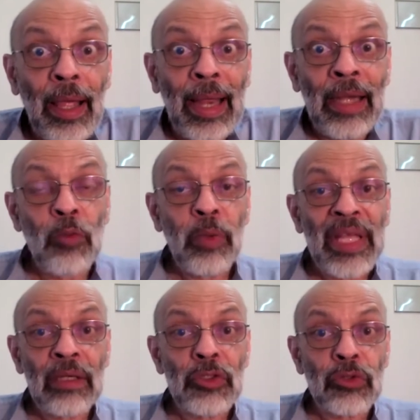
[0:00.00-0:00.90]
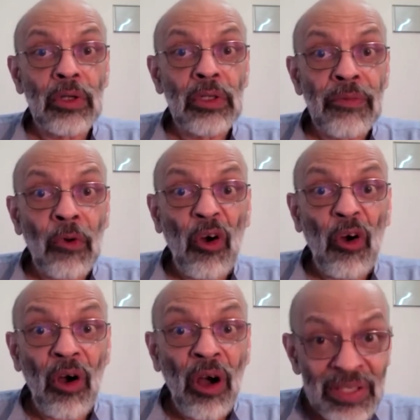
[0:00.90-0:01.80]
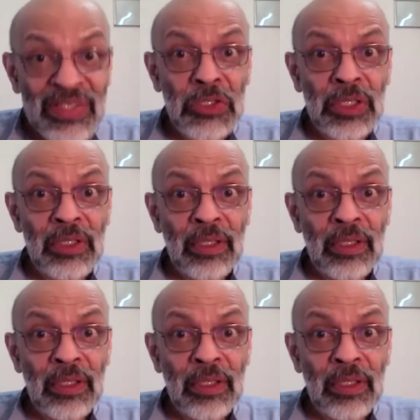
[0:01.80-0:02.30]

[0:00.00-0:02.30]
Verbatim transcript: And we are short of oxygen.